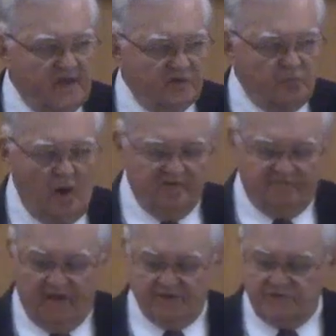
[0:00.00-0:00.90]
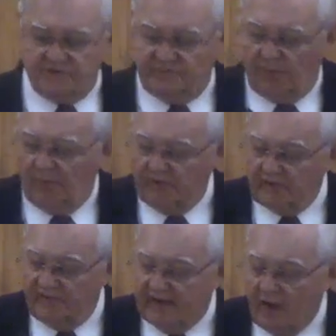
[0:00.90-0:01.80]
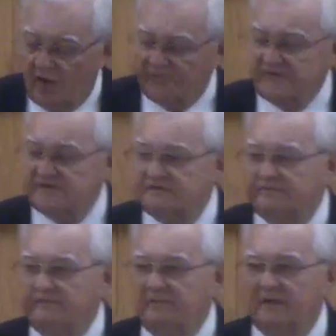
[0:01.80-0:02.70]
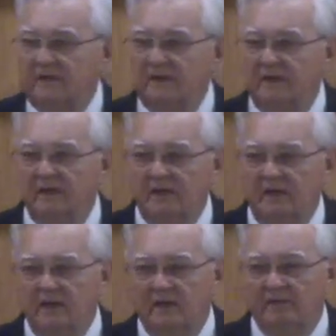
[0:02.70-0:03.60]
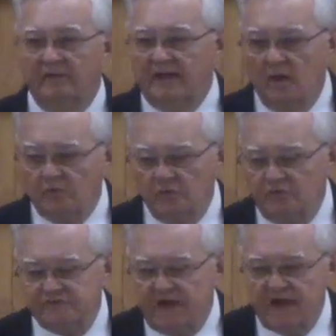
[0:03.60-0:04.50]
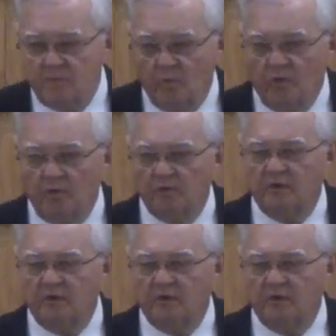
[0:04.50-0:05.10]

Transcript: other qualifications, appointed to that office. They don't do the same work